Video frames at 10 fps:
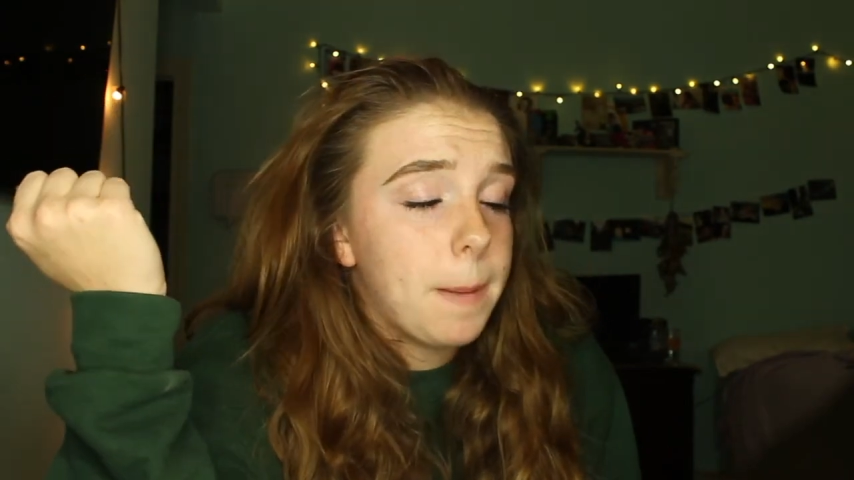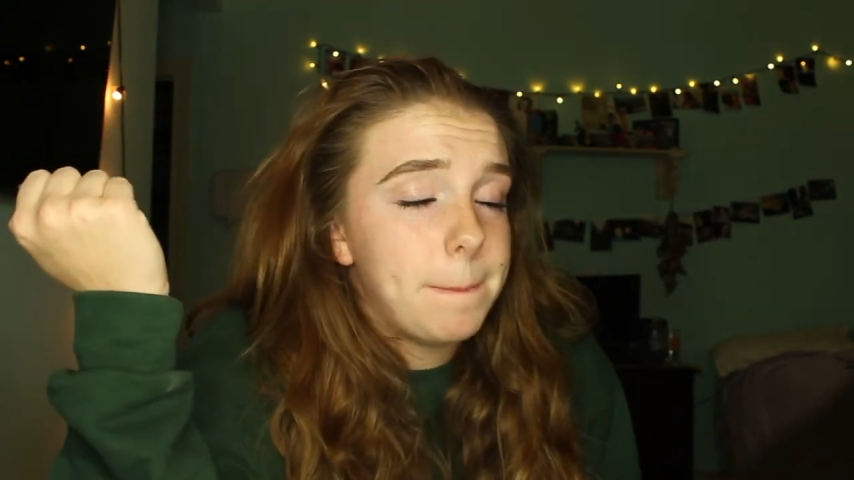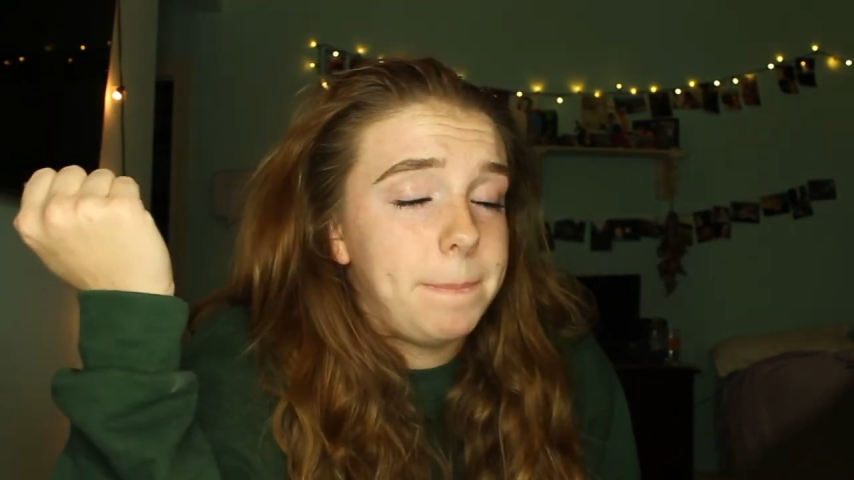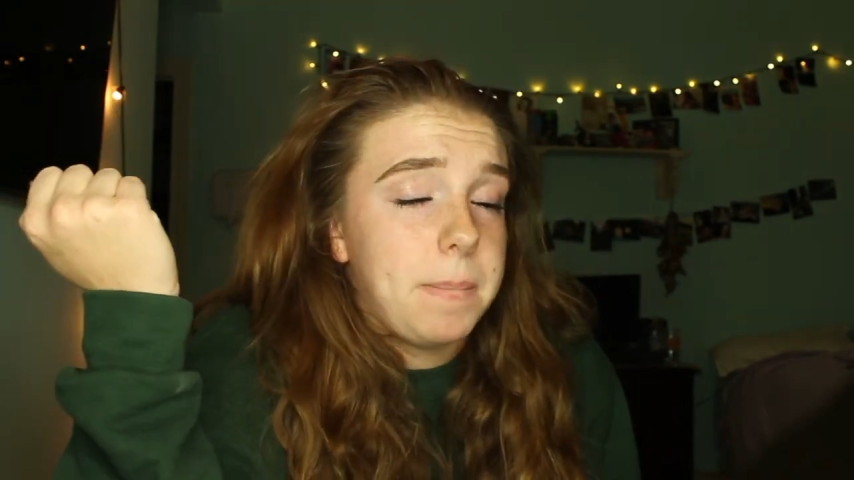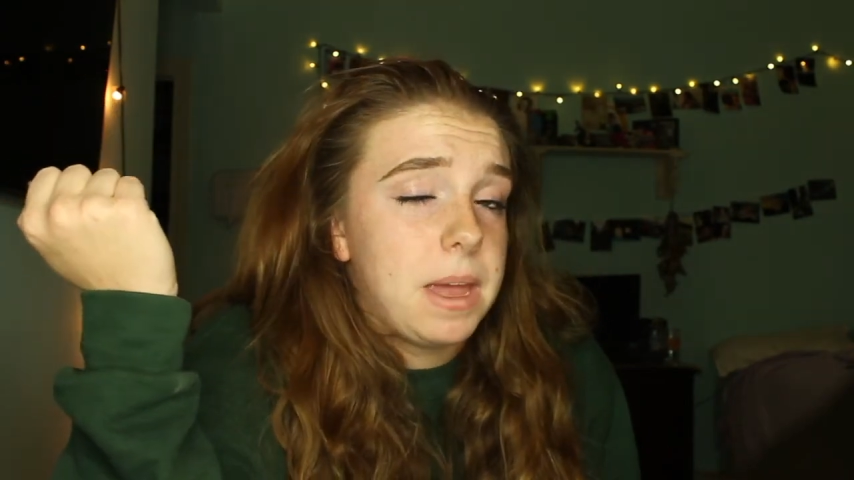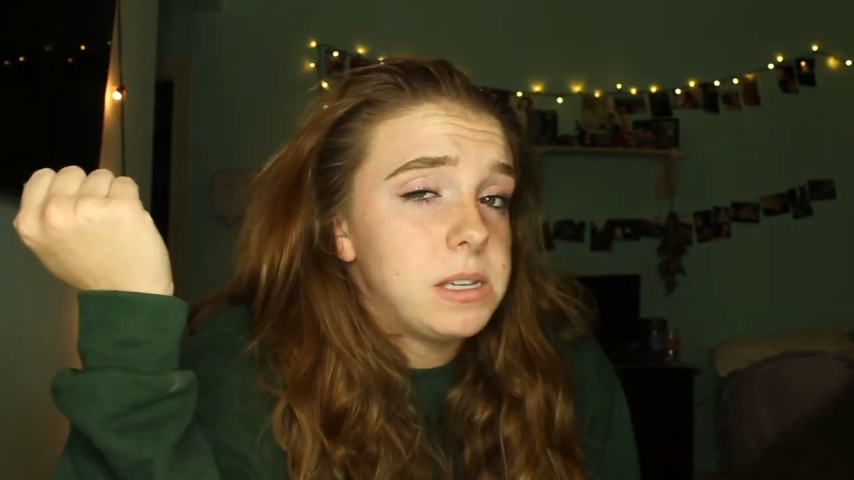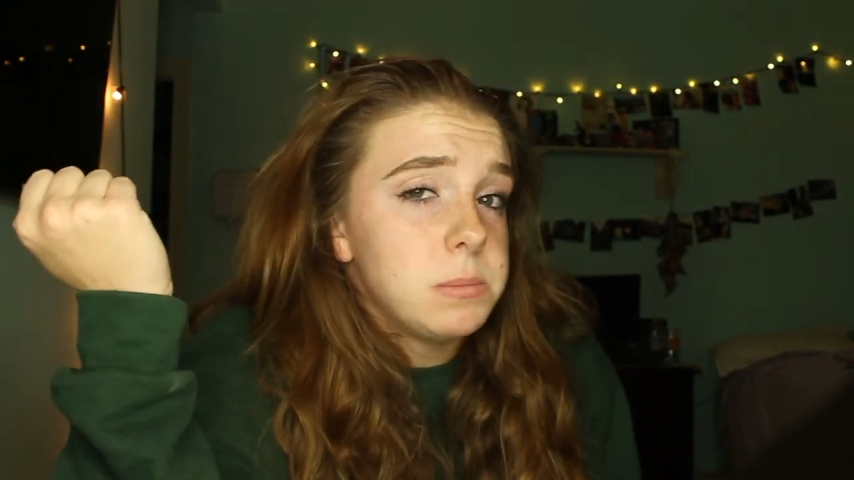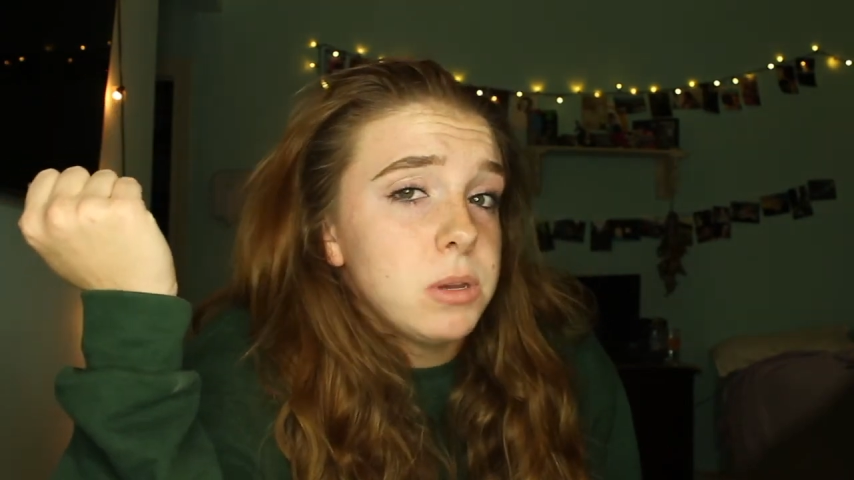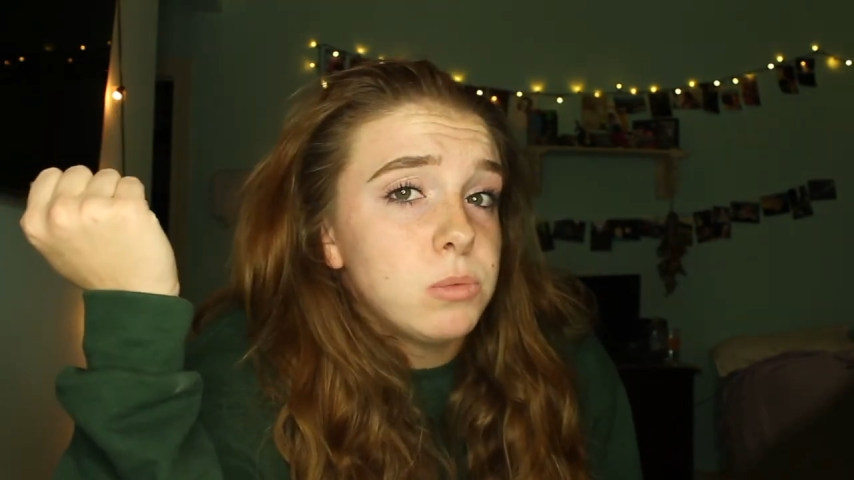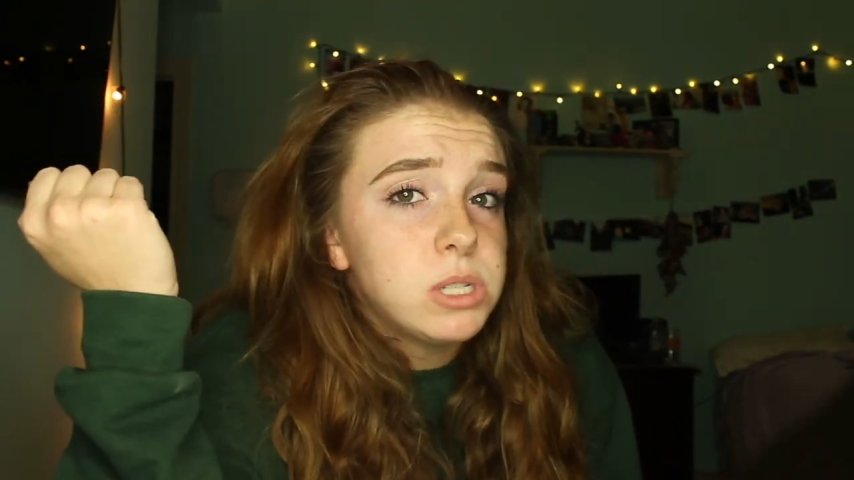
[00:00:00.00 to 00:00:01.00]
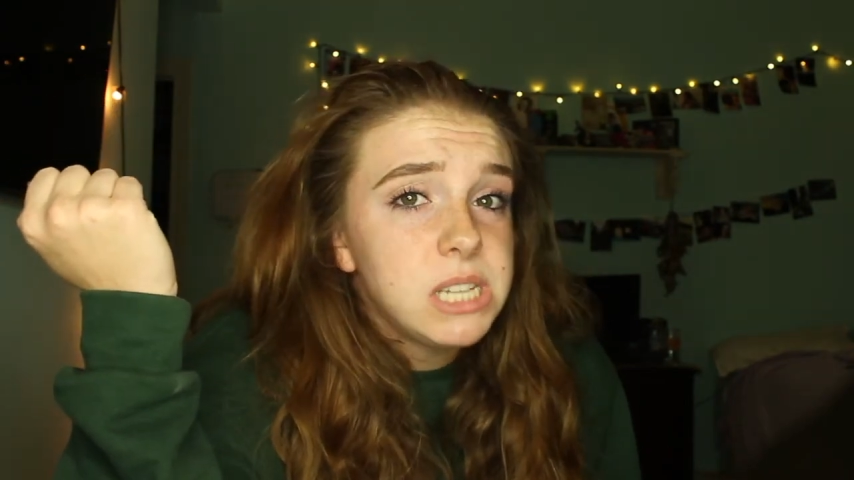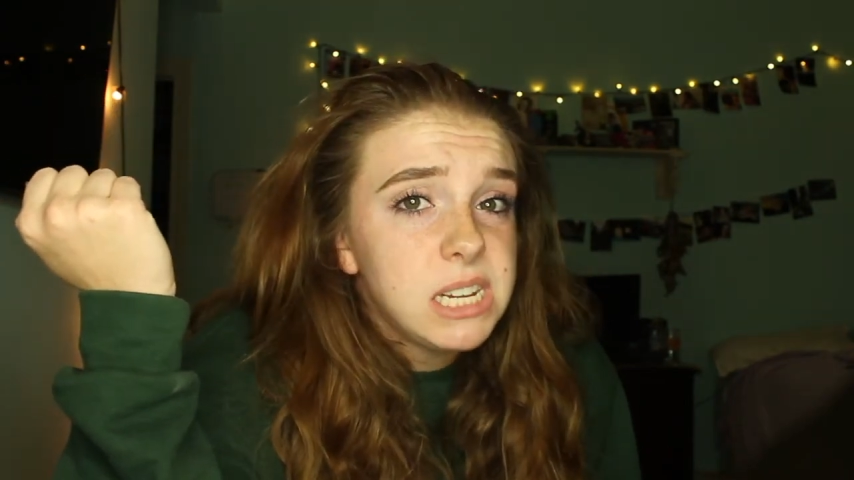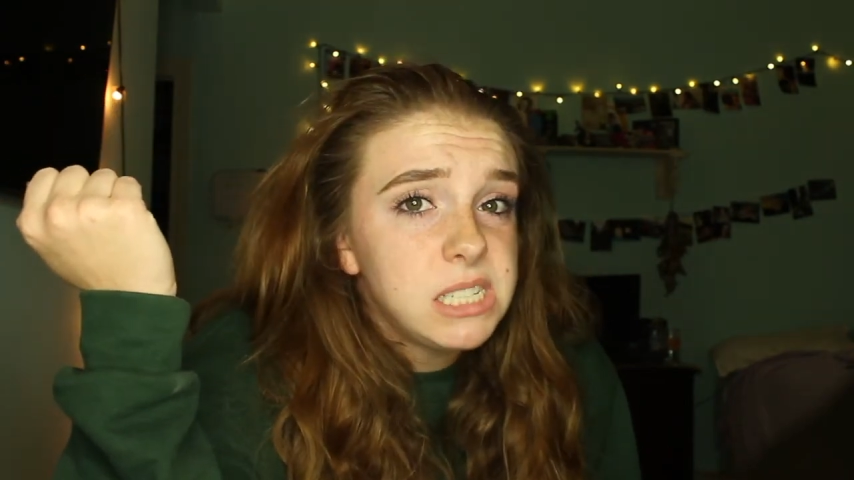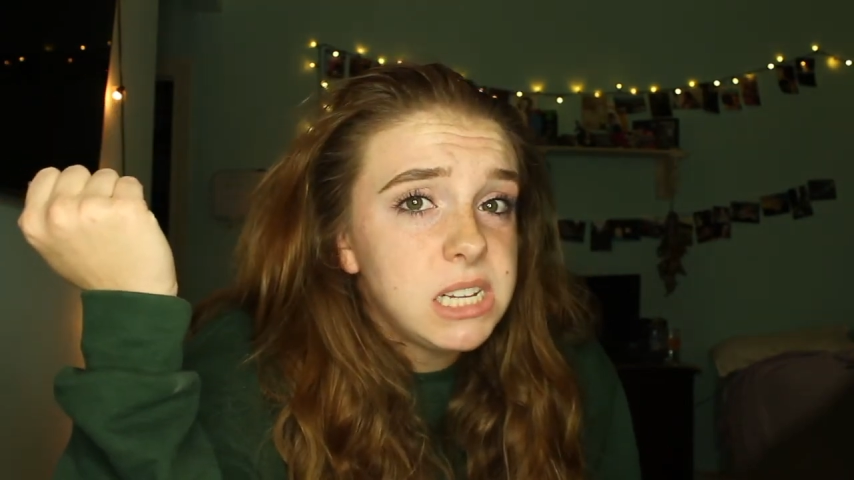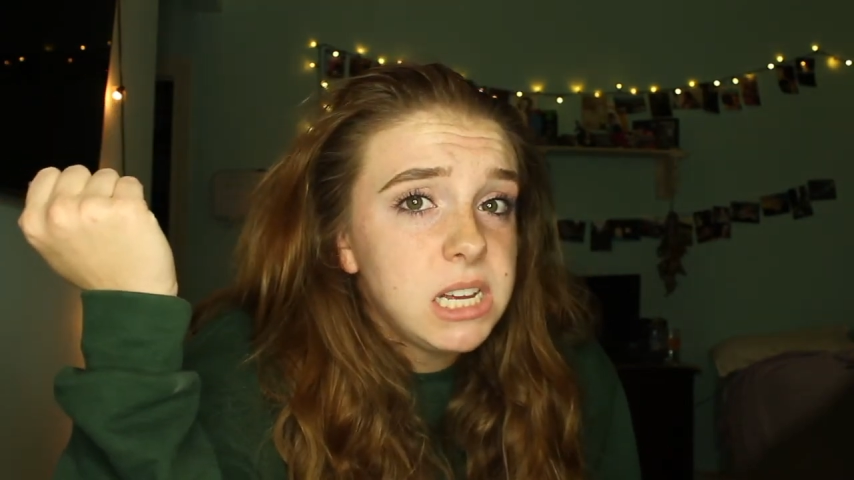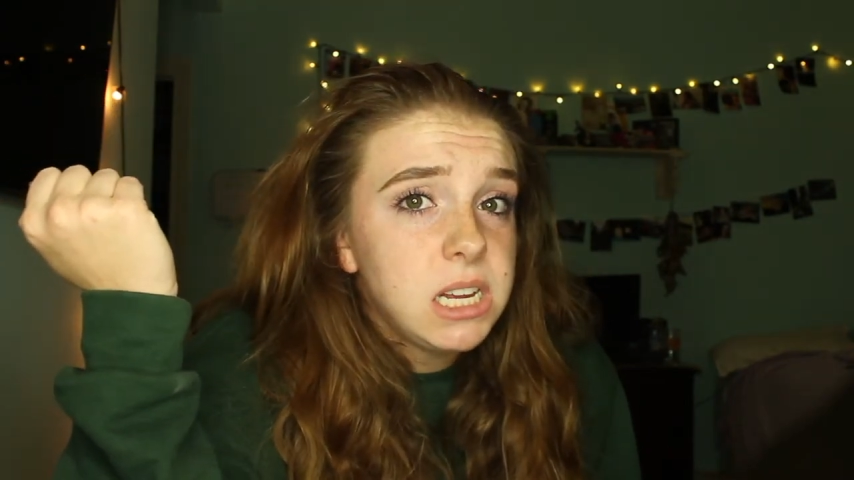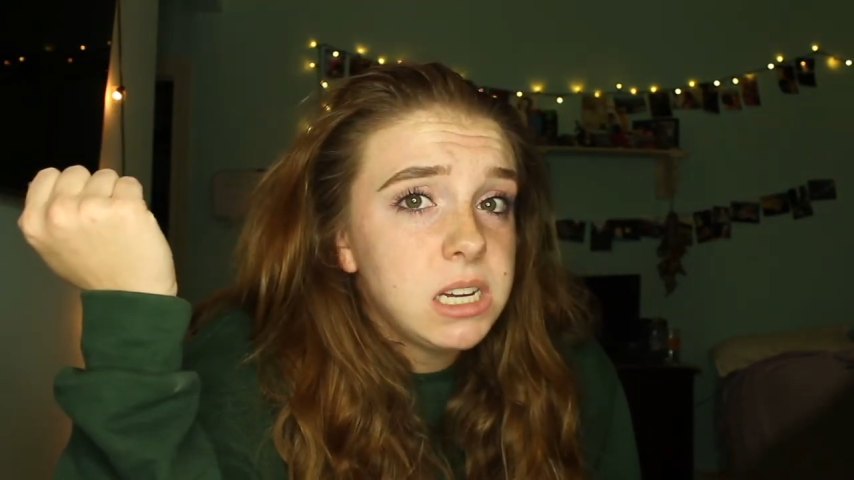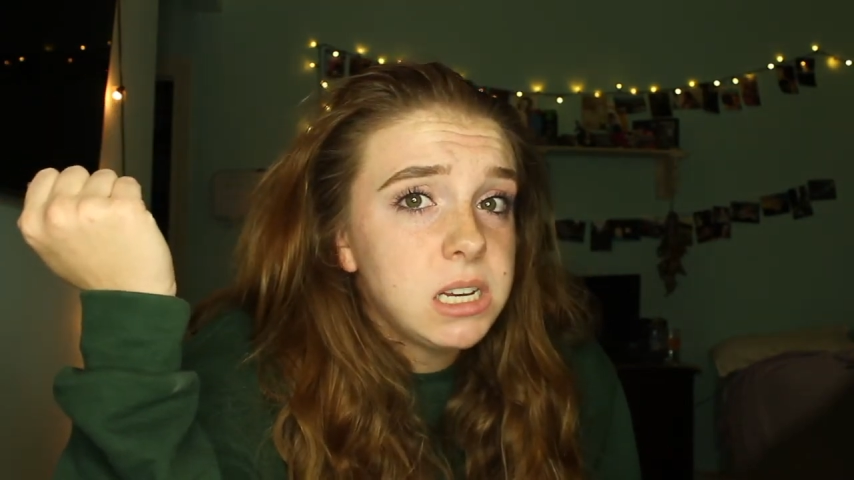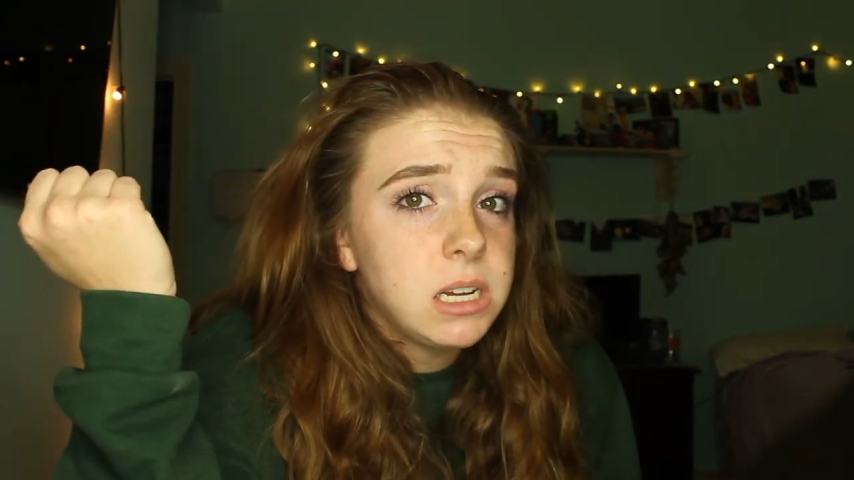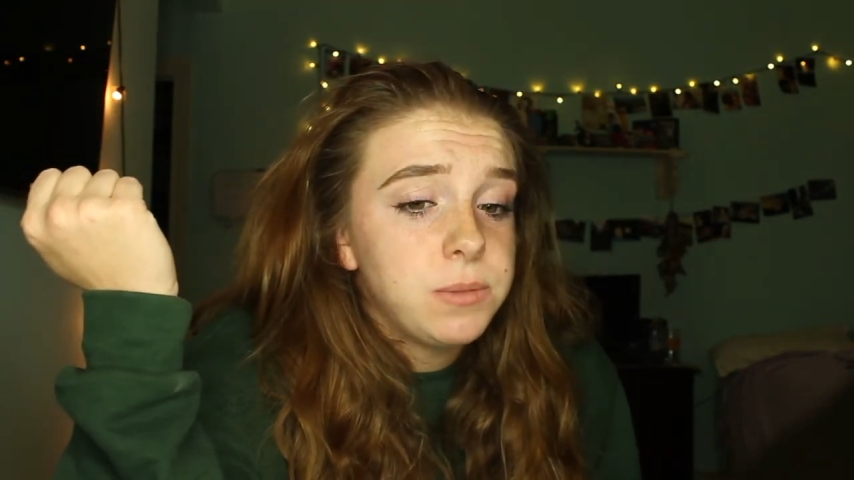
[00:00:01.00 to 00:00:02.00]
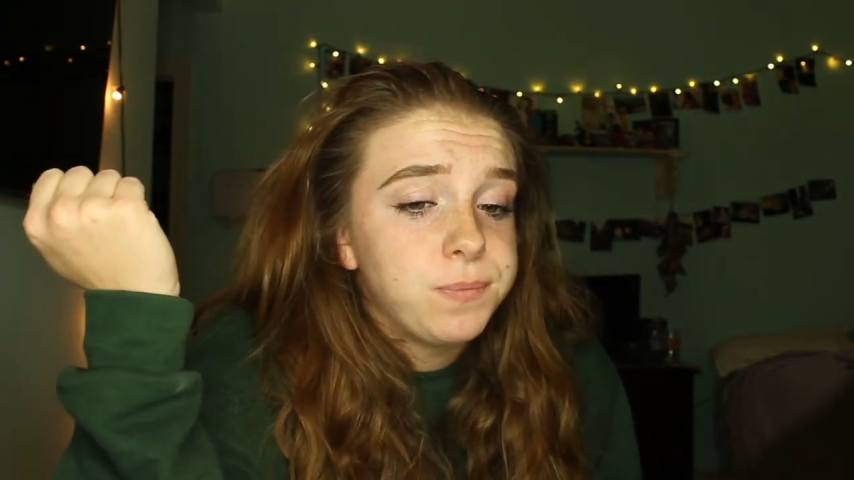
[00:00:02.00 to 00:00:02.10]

It makes me almost 18.